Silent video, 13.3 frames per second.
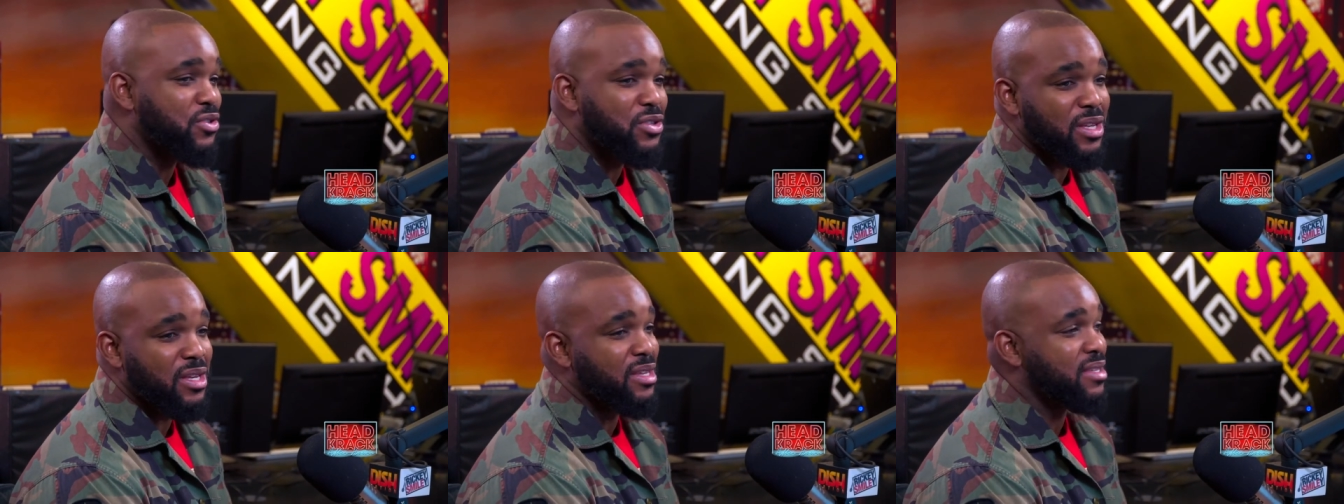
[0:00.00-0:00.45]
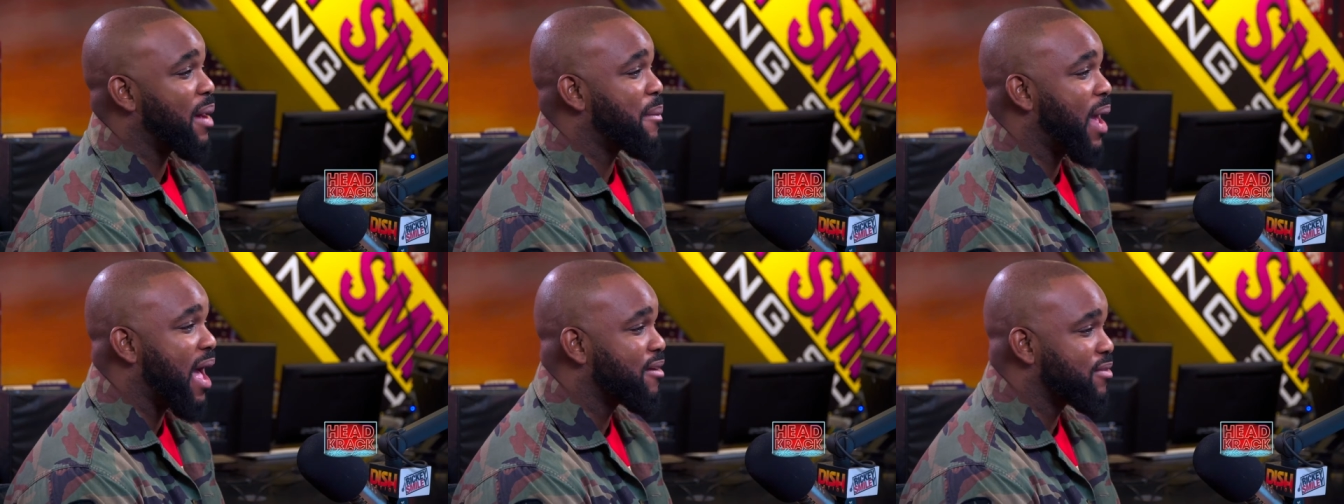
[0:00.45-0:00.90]
cities.
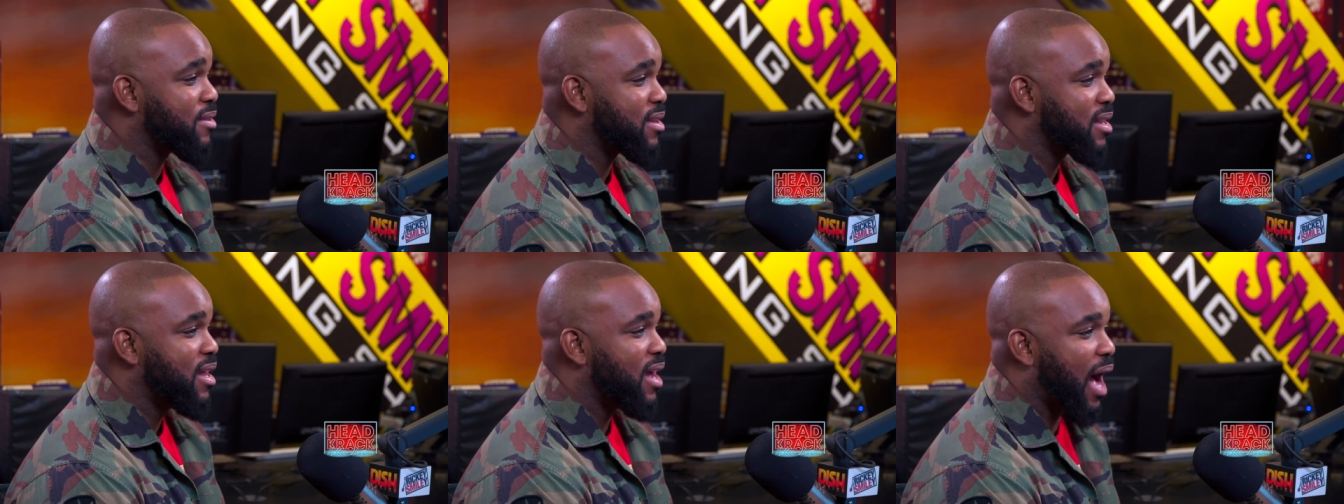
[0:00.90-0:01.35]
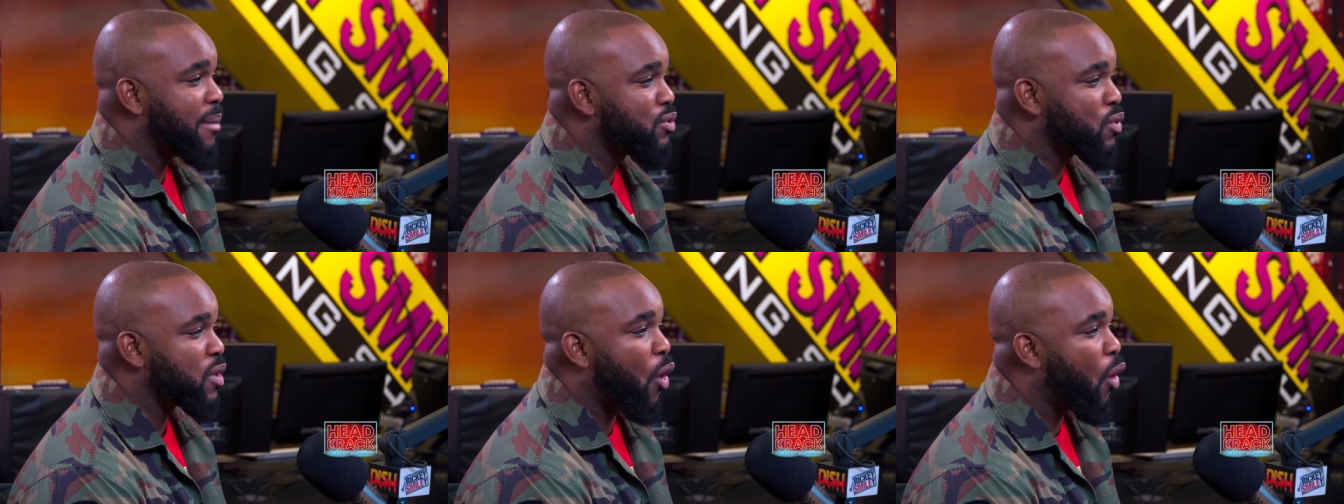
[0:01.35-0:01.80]
I'm having, I'm
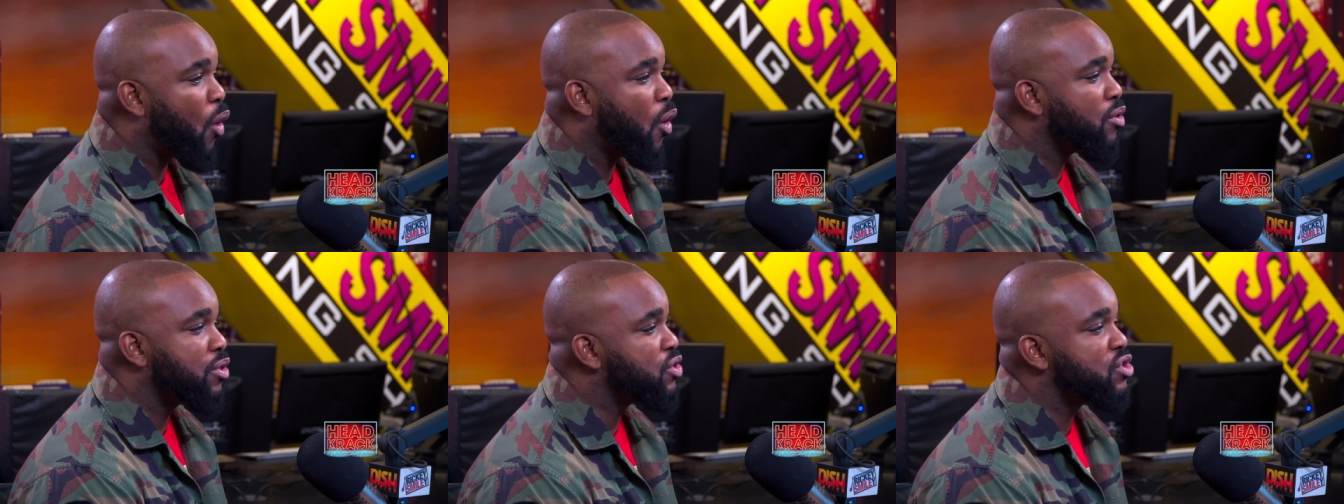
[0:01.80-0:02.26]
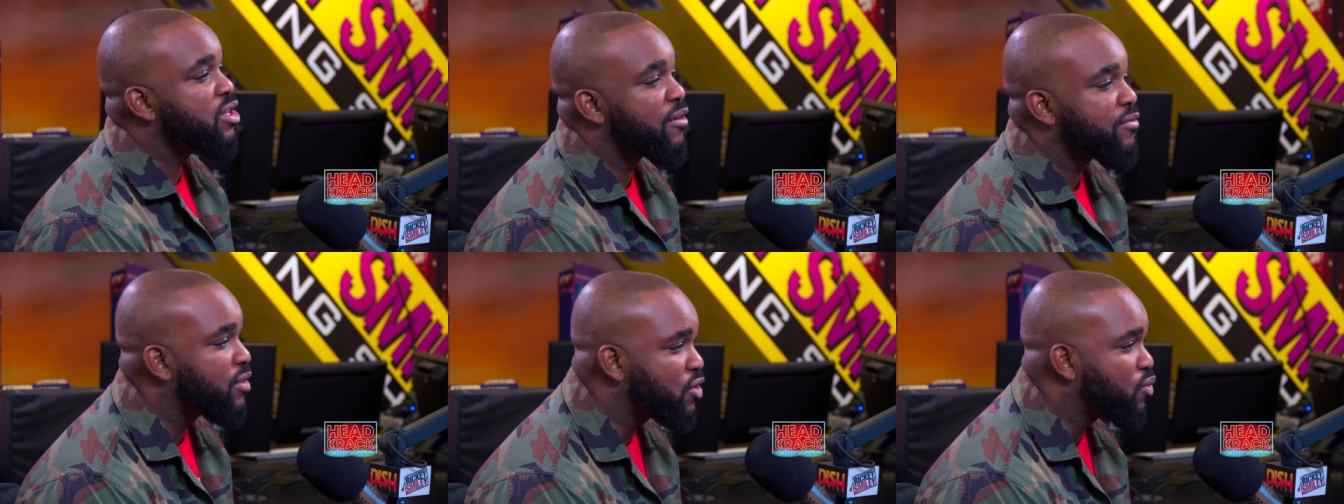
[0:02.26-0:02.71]
doing all the
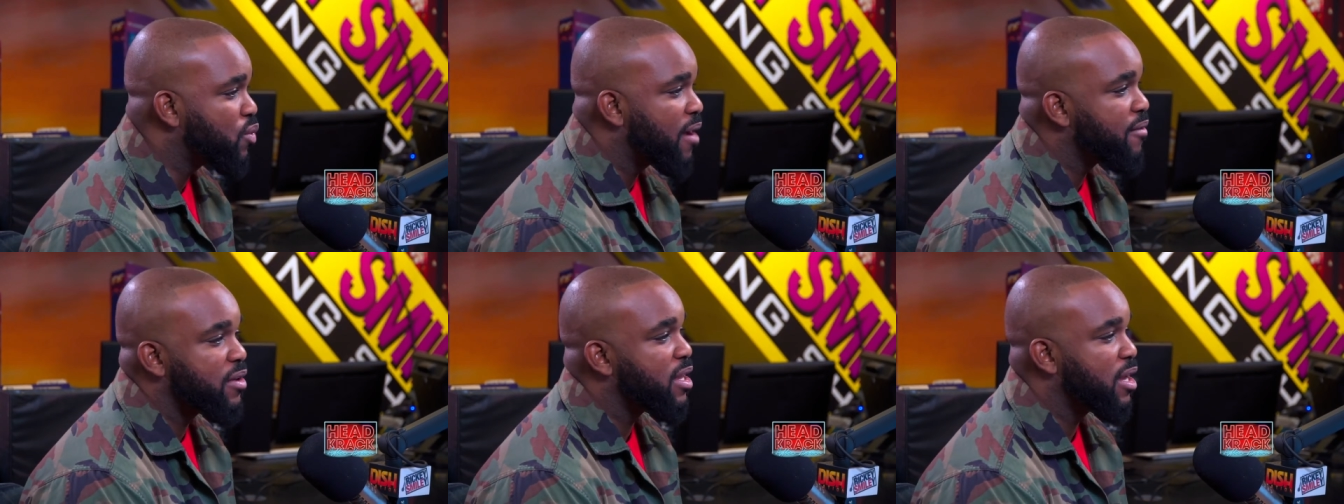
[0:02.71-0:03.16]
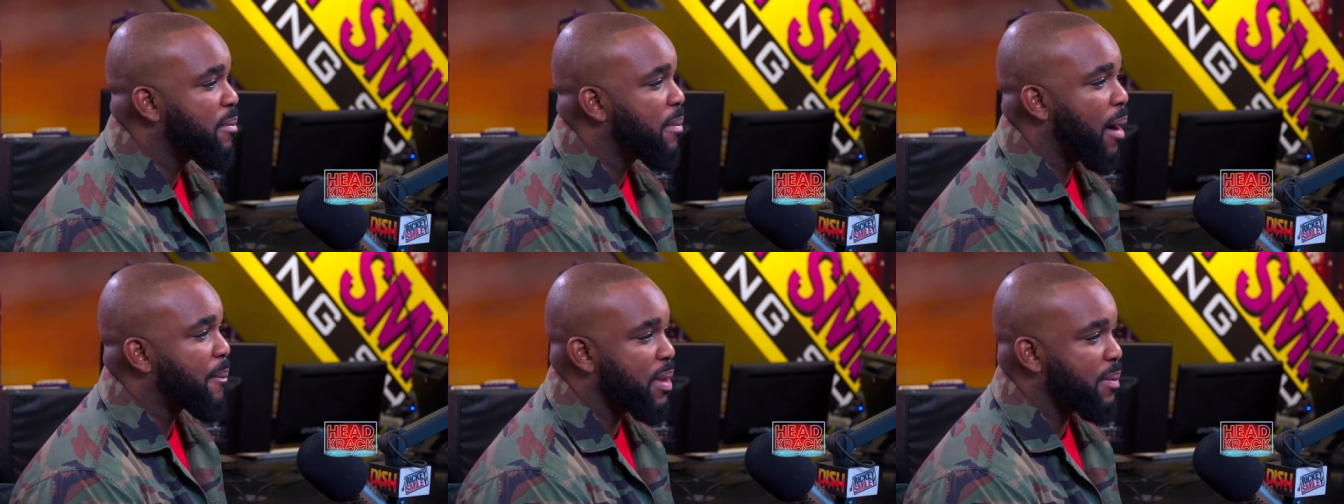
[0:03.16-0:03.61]
stuff that you ever hear
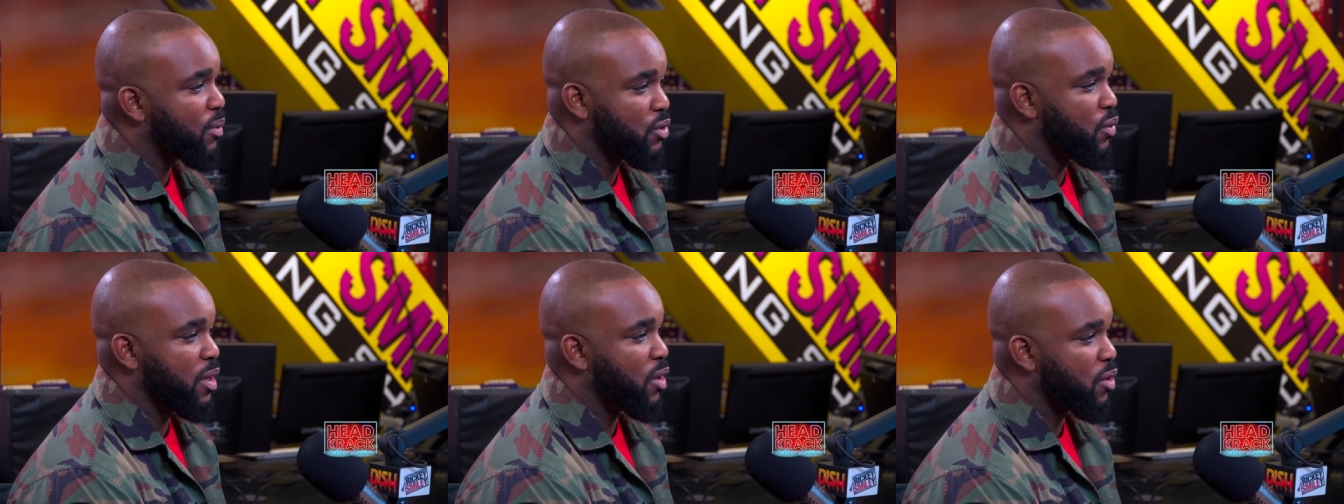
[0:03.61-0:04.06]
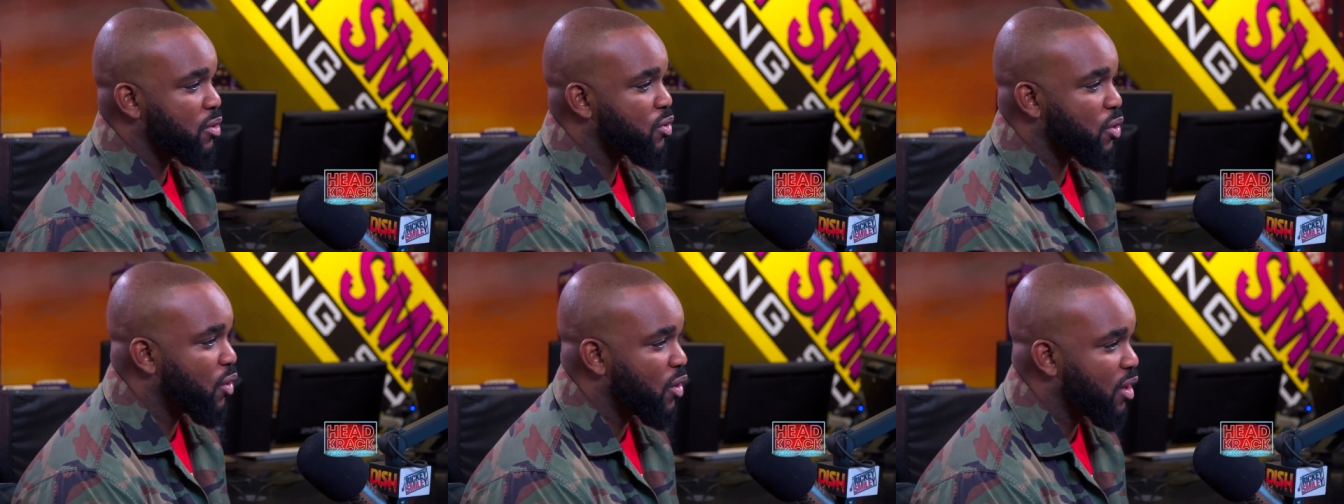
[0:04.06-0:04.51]
about people doing on
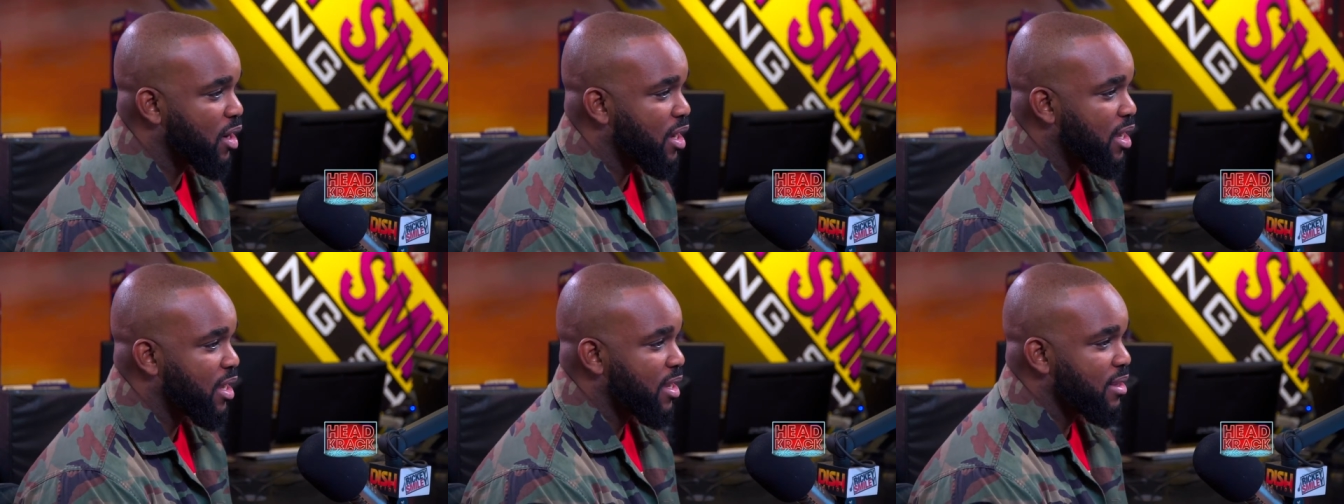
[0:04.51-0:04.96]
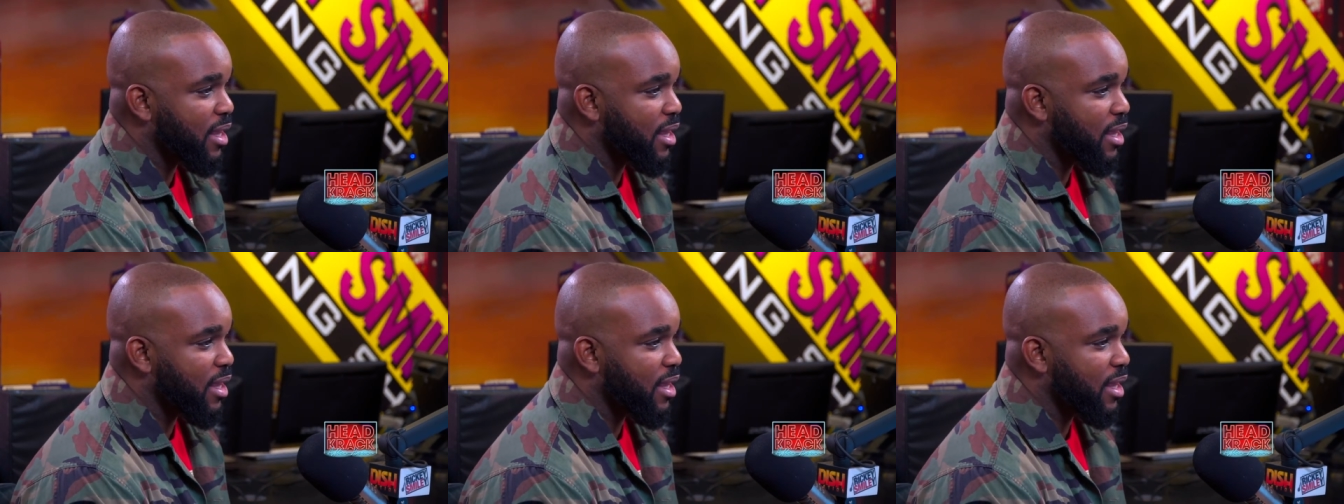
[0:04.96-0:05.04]
tour. Yeah.